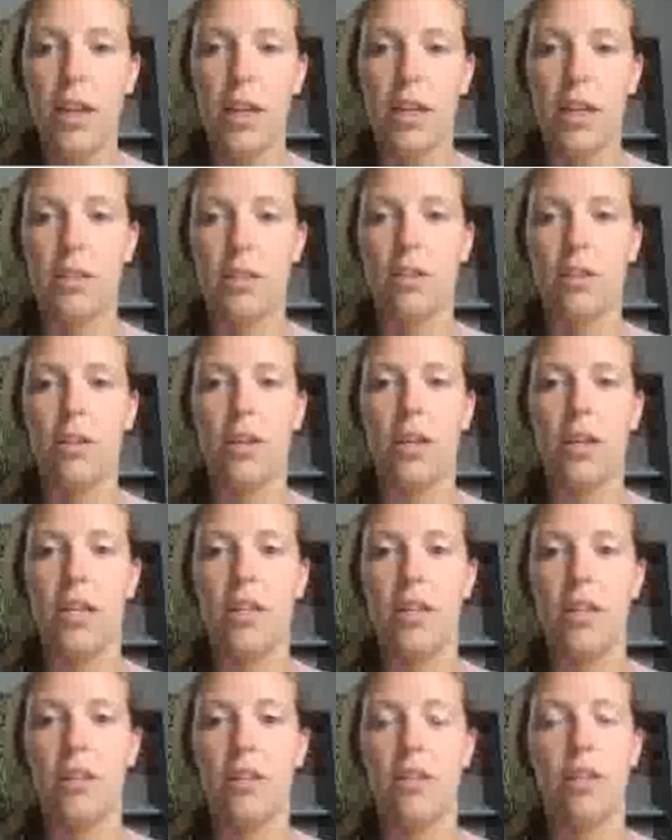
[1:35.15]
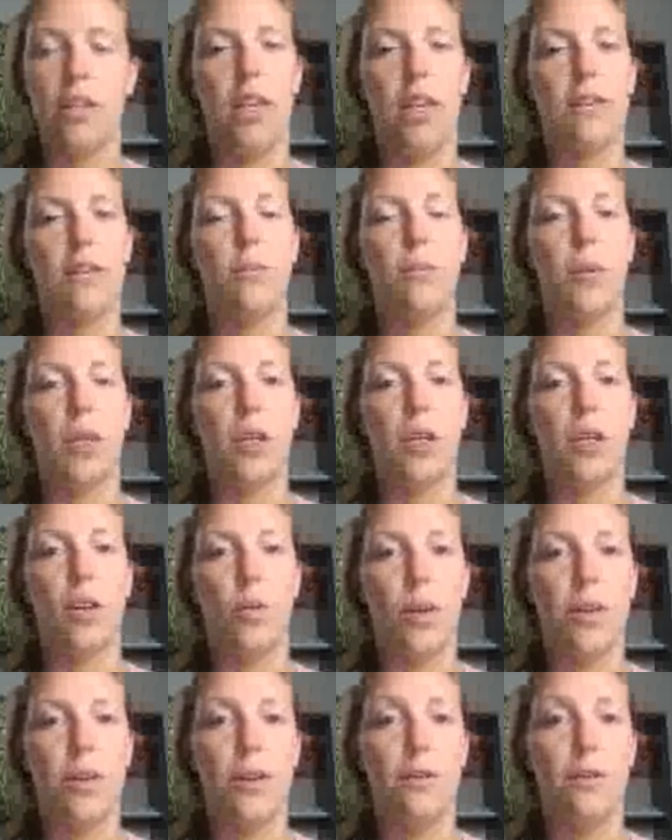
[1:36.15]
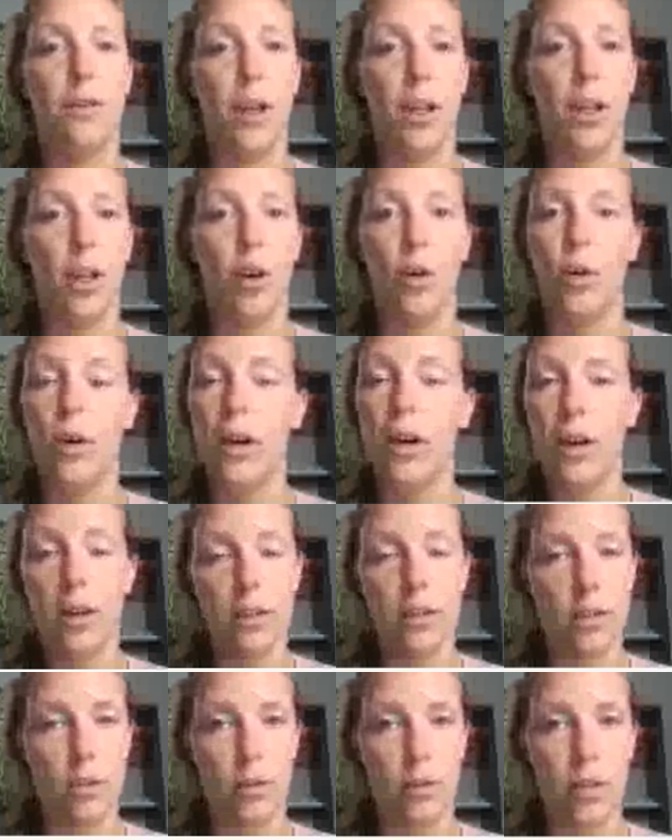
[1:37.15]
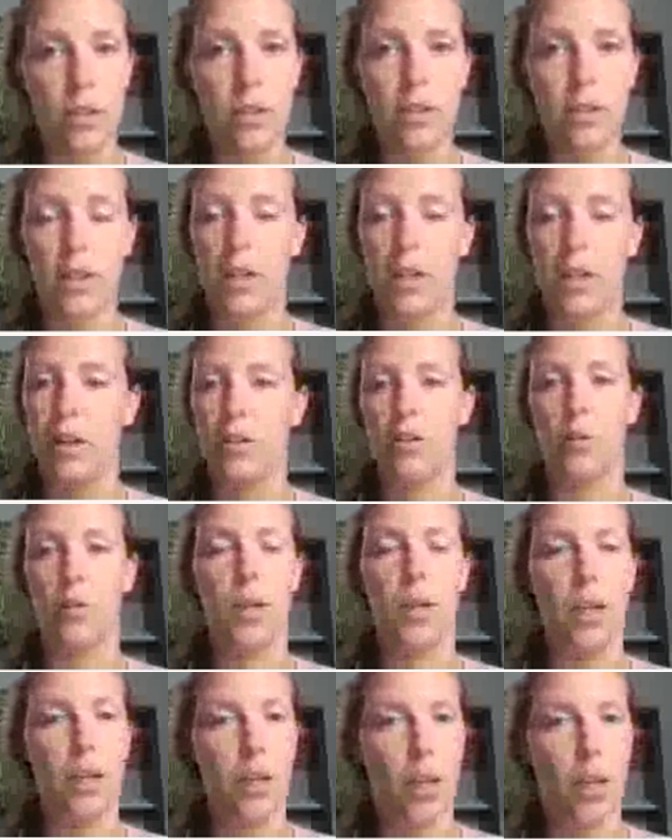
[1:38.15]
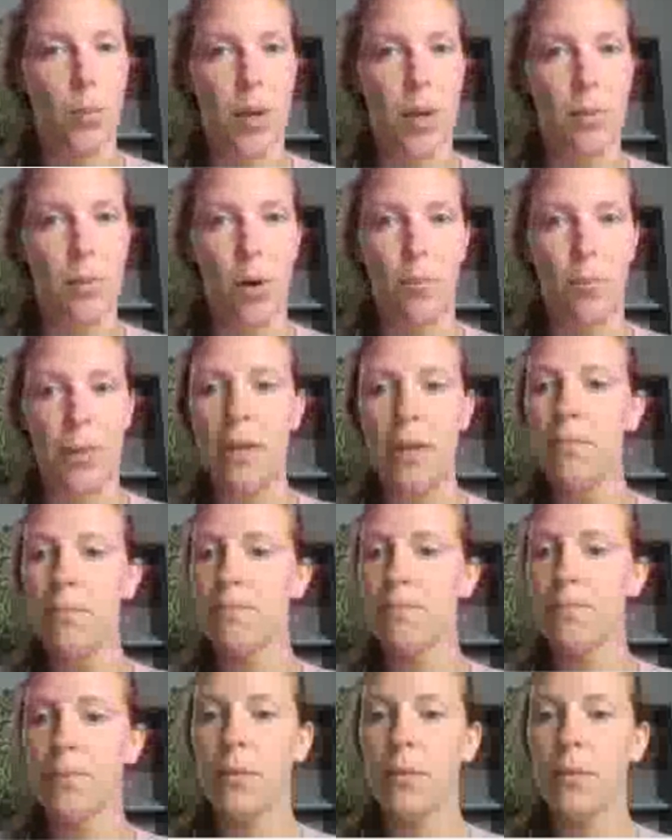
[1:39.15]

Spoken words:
it's a good idea to get familiar with your fellow students and also read a little bit about me.